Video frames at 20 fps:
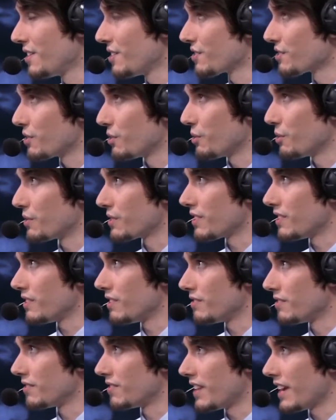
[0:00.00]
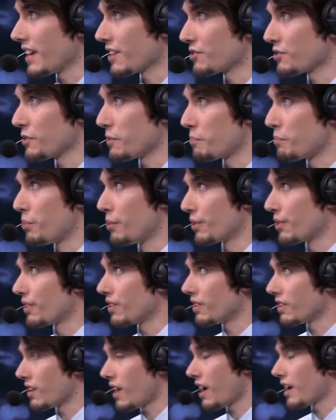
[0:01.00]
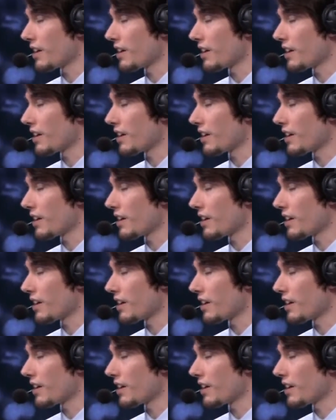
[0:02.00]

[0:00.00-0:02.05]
So they actually put a lot